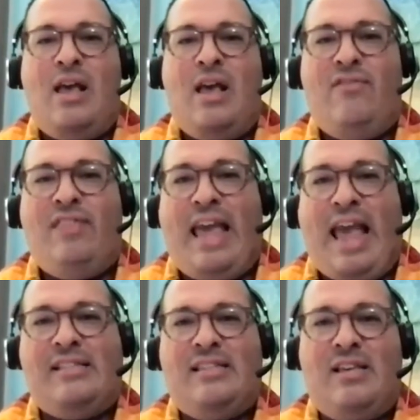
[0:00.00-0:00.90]
of the
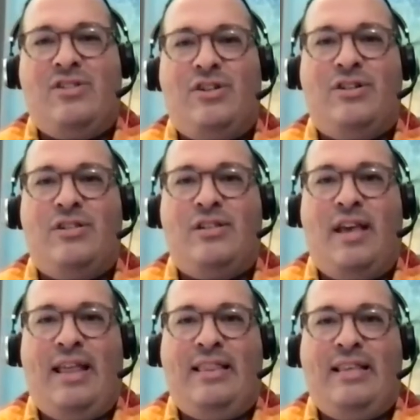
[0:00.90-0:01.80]
ancestors
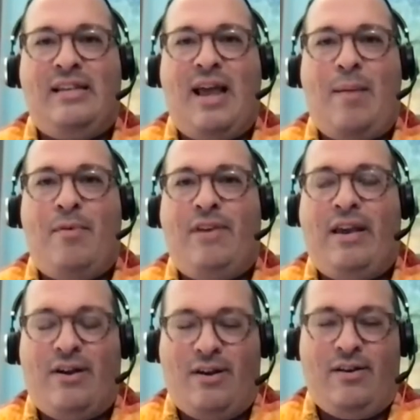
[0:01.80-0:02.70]
at this time of year.